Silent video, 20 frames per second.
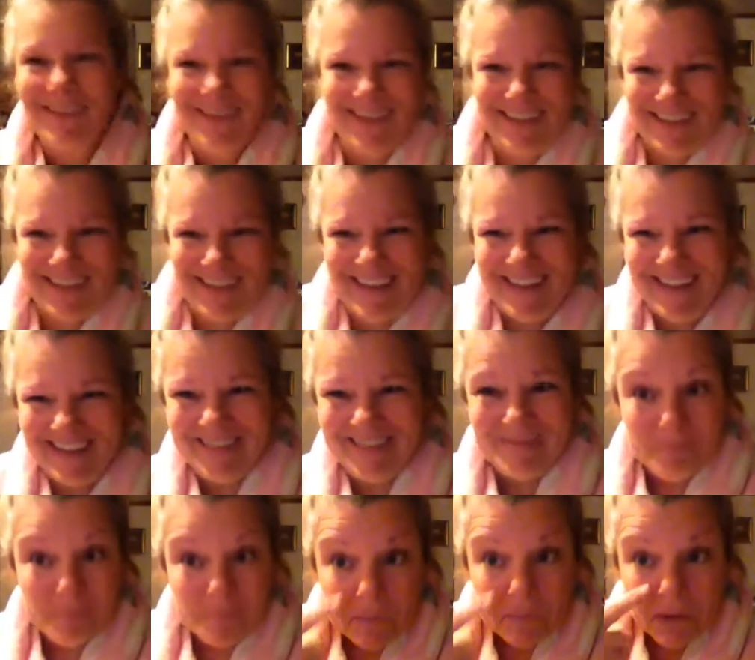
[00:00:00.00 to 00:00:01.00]
Look at
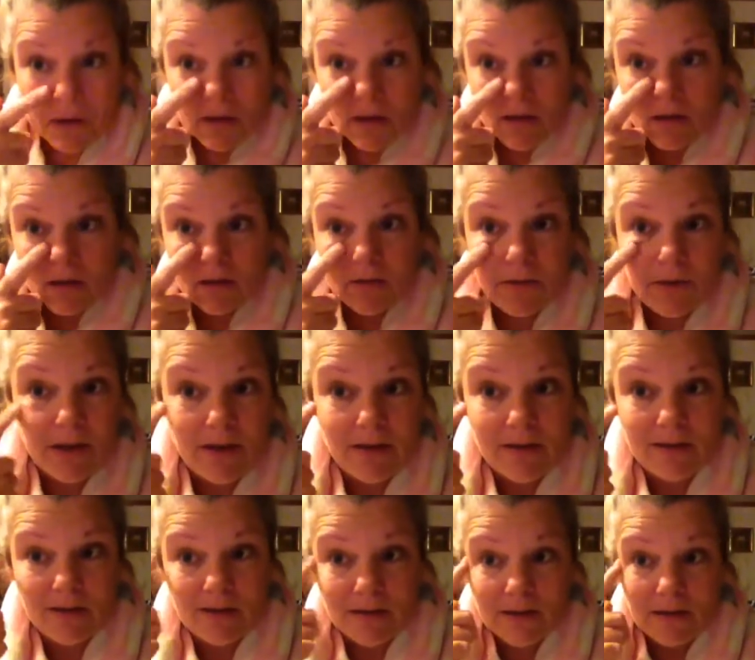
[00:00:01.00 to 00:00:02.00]
all
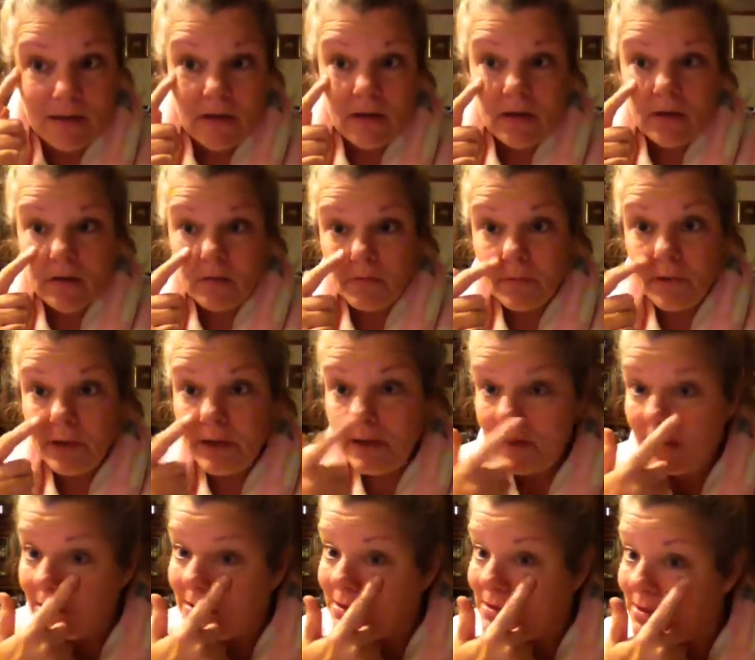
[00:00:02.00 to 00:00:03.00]
the
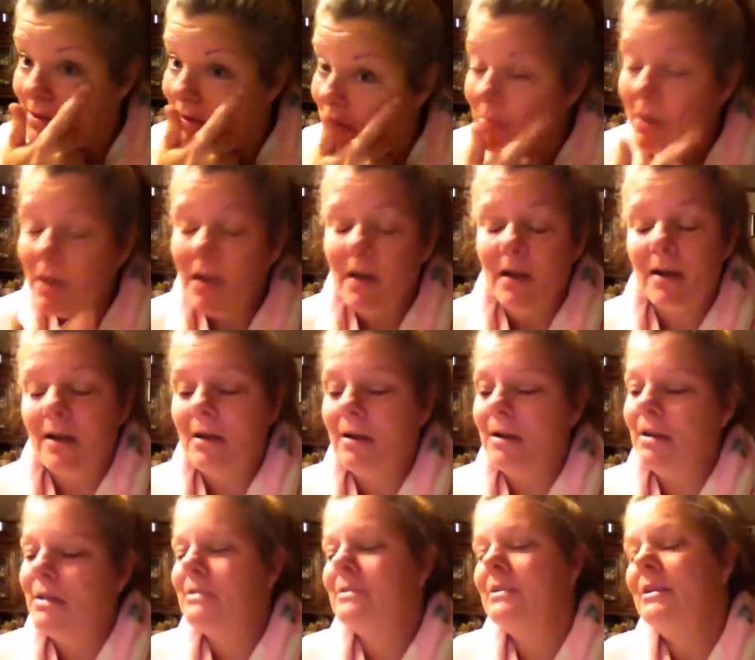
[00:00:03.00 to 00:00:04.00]
wrinkles under my
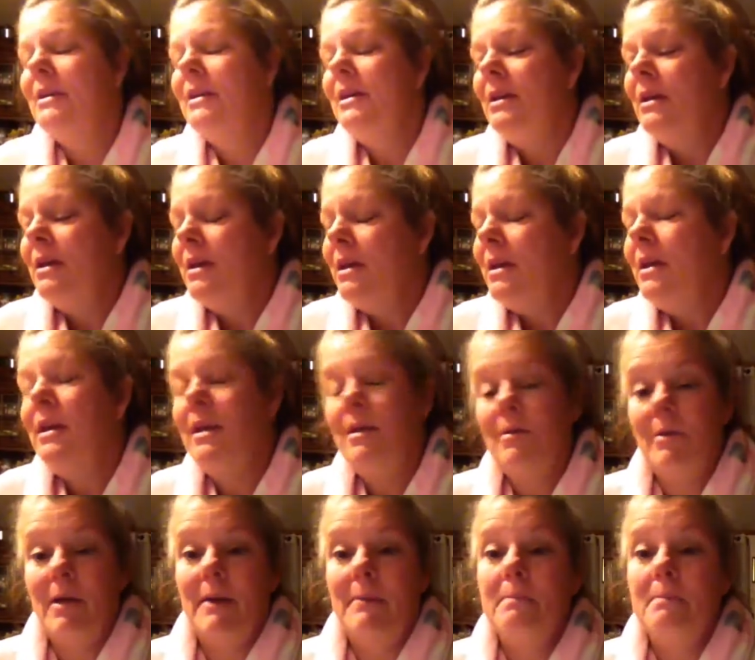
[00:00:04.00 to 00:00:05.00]
eyes.
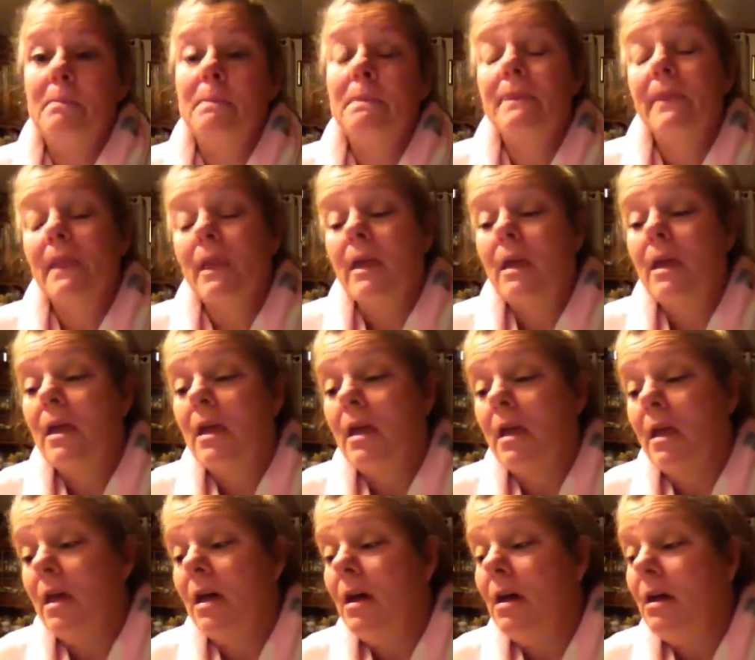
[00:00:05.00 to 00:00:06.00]
Anyway,
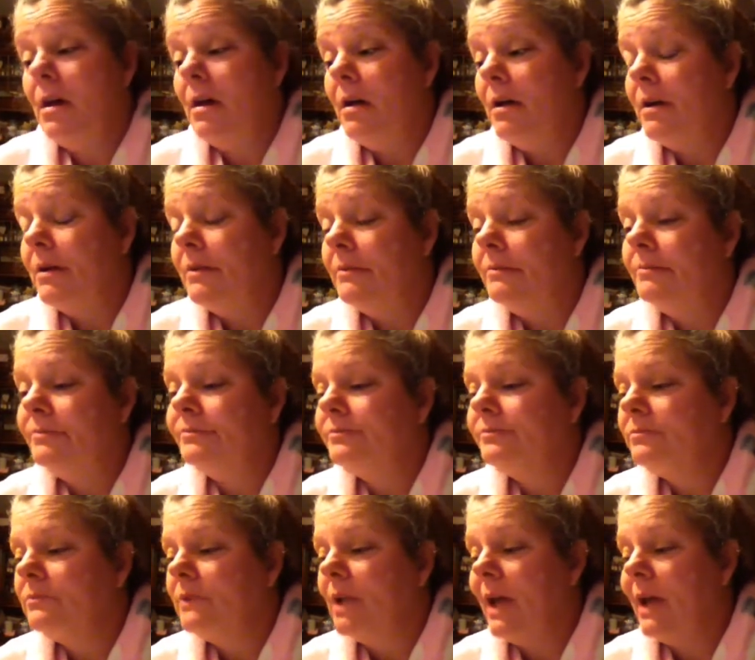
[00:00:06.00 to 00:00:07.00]

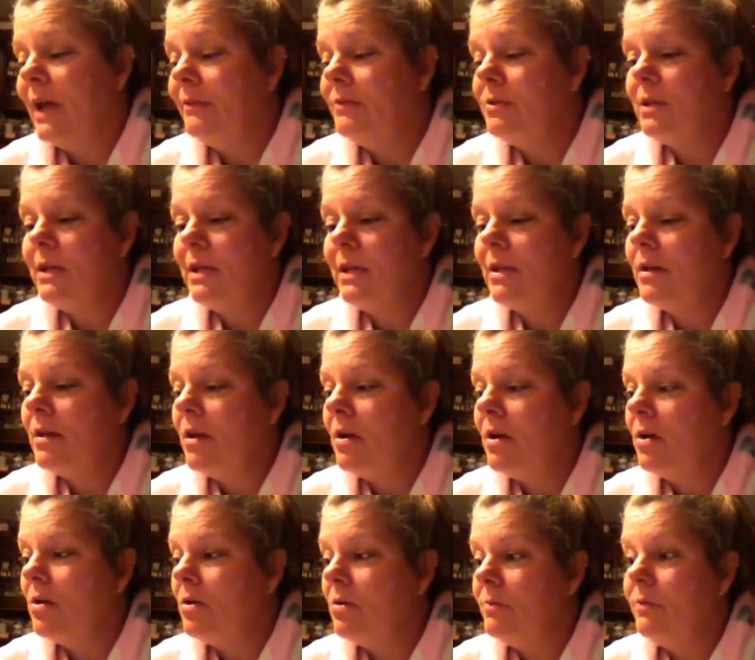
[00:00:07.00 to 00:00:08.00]
after getting
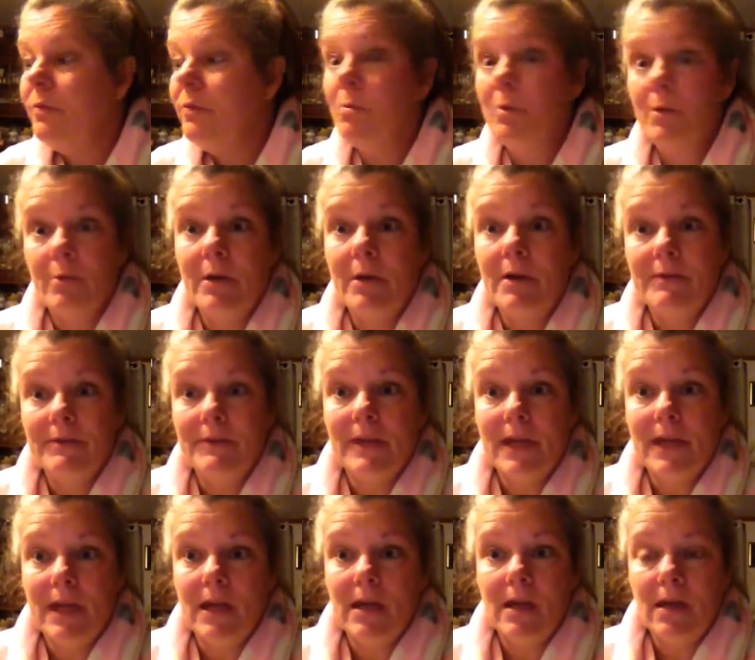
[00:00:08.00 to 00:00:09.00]
home from a rough
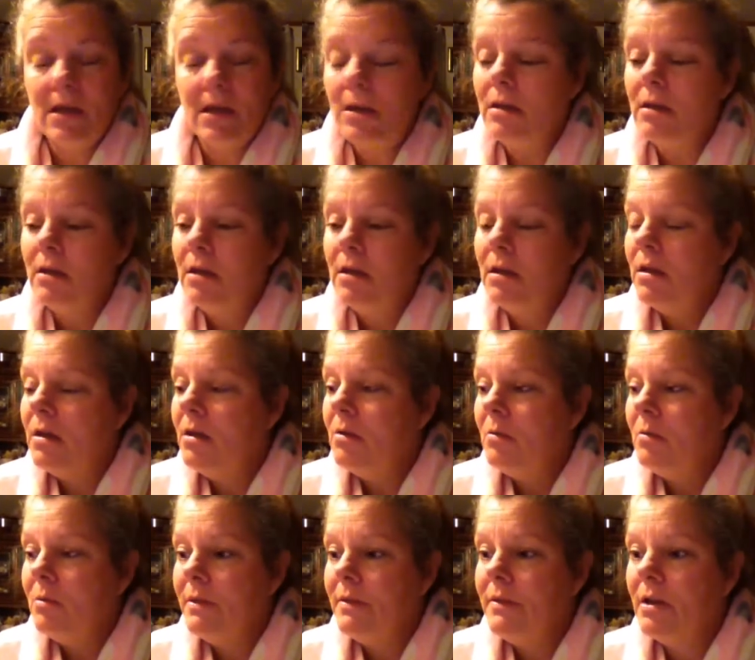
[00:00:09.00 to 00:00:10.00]
day
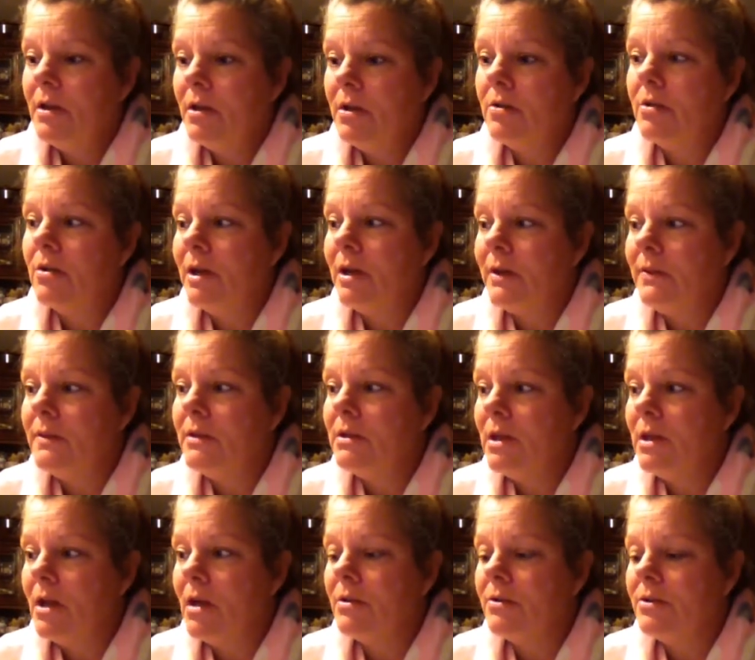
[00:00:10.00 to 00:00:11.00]
with Hunter at the
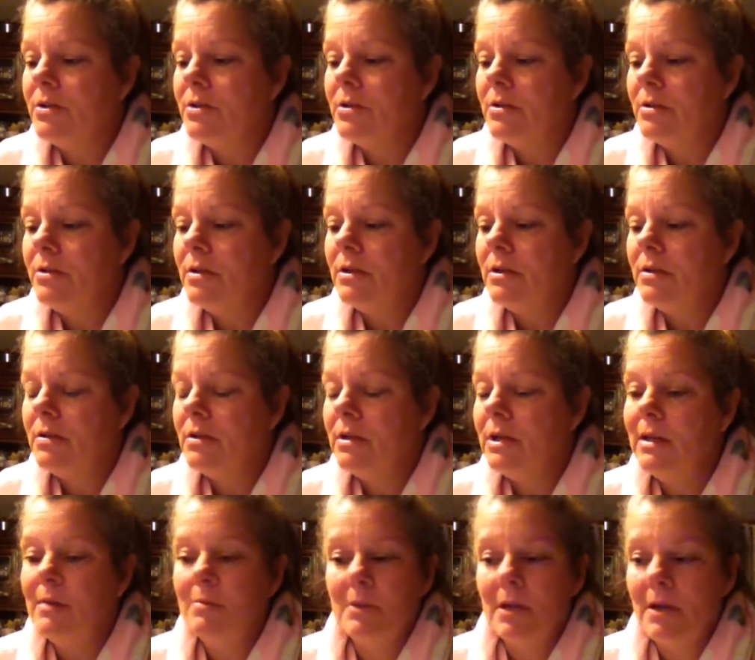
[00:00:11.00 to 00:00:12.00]
doctor and
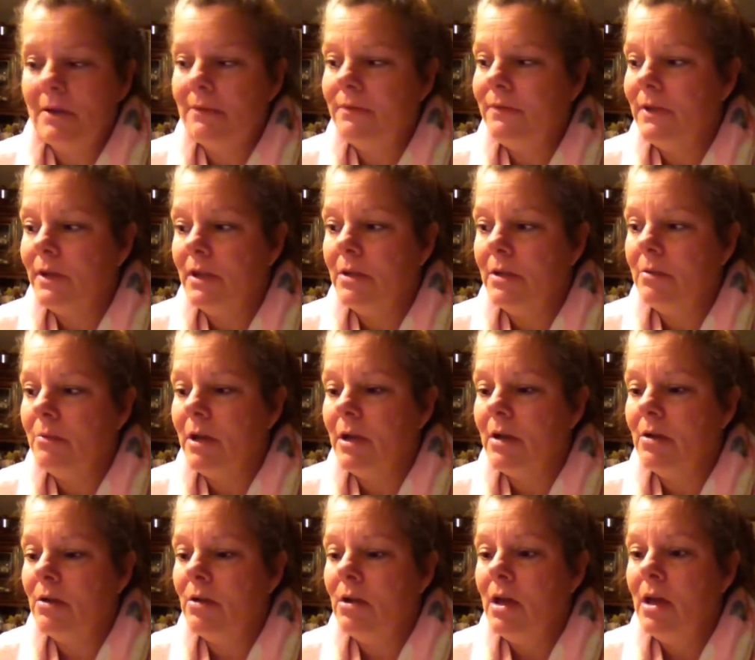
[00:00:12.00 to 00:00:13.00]
him not feeling
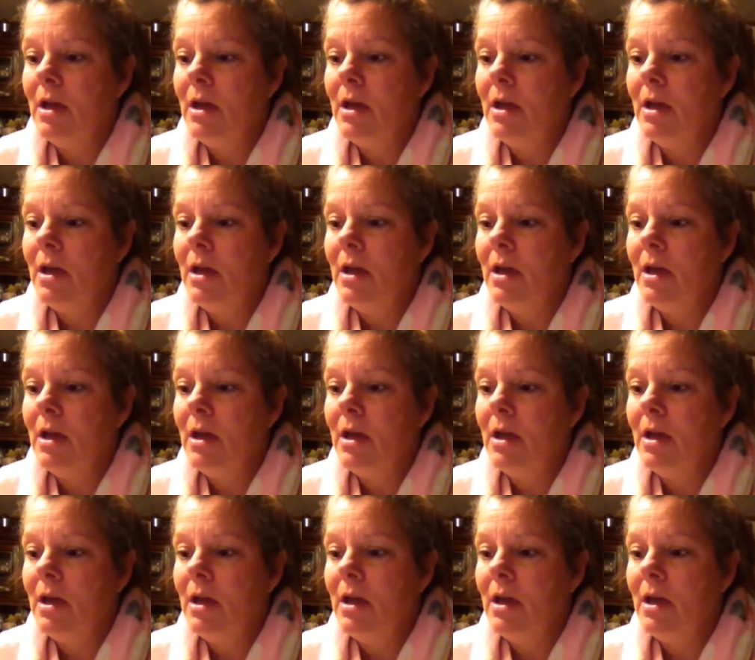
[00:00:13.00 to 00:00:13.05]
well,